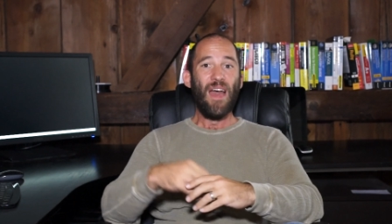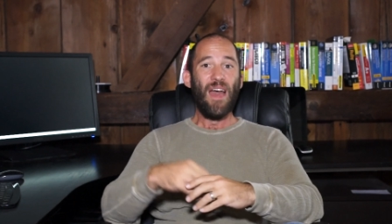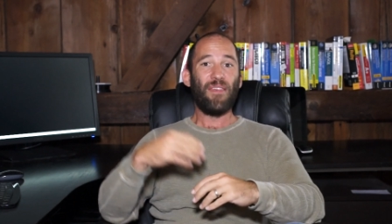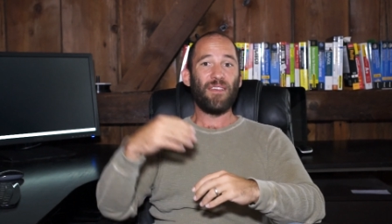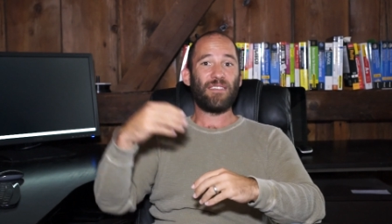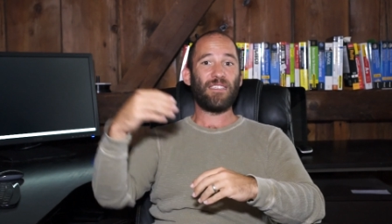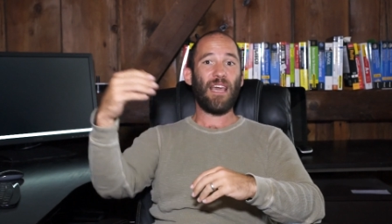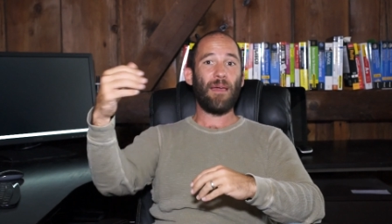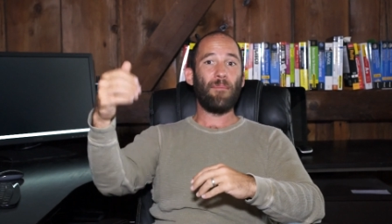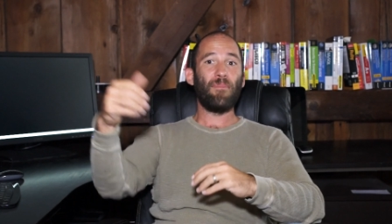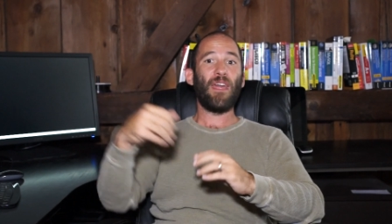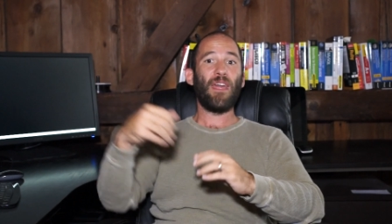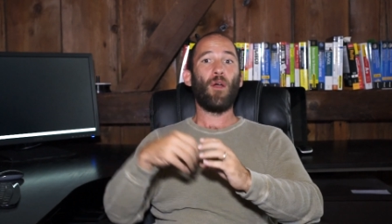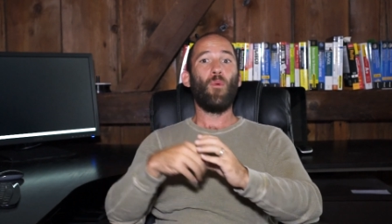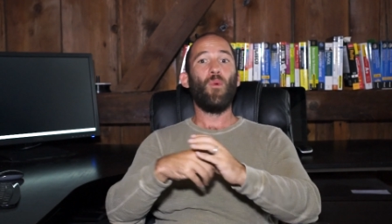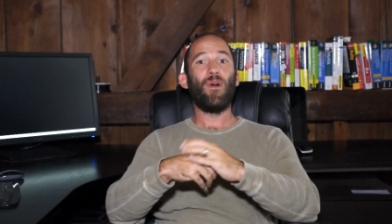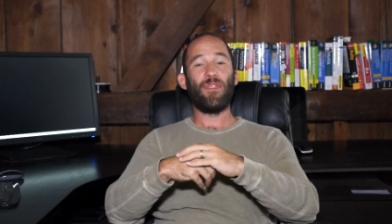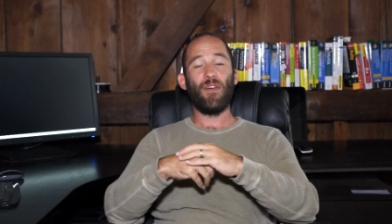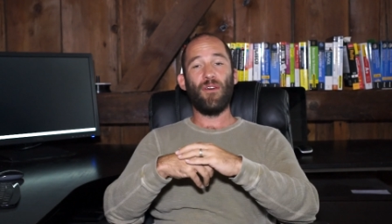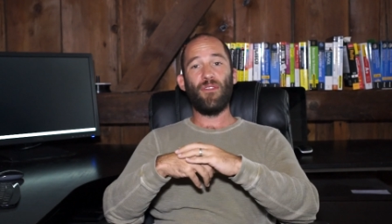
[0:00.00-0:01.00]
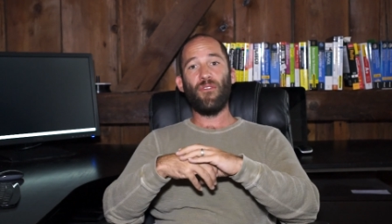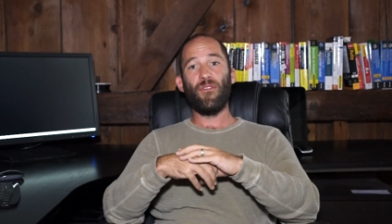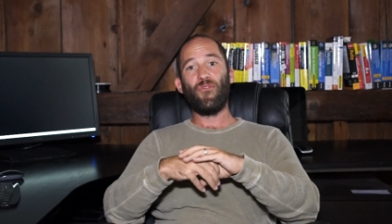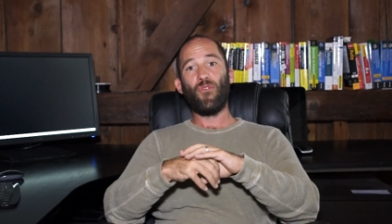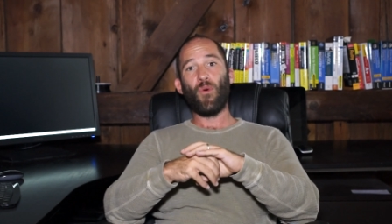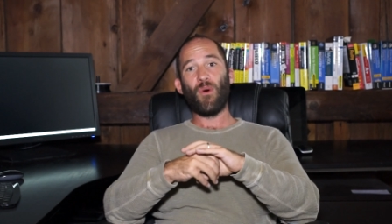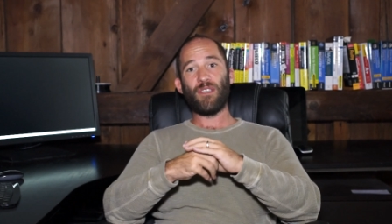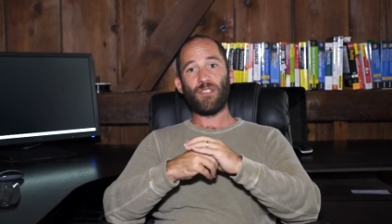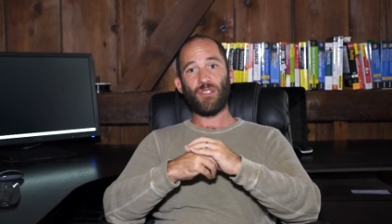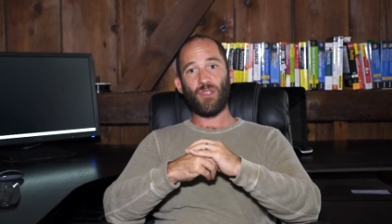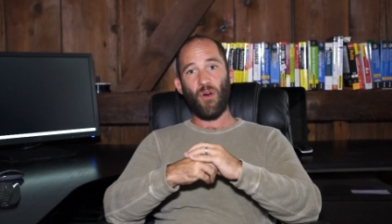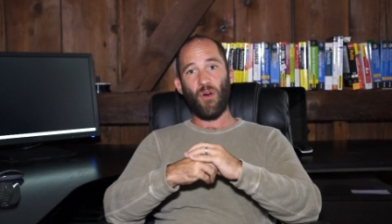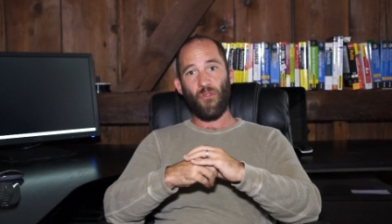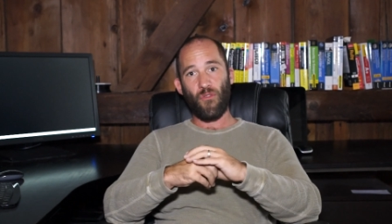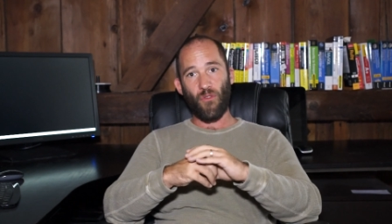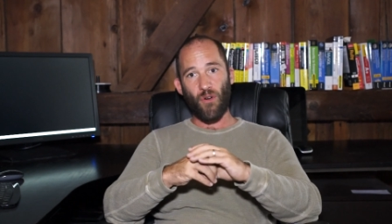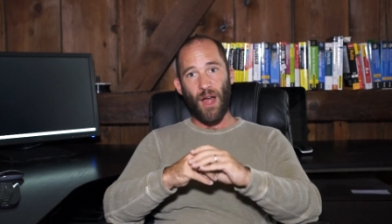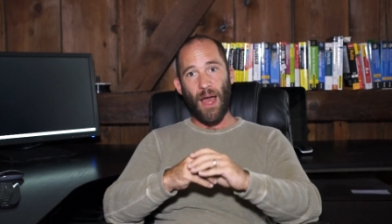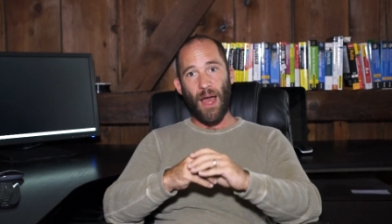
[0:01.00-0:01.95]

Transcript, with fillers: The same thing with the, the voice over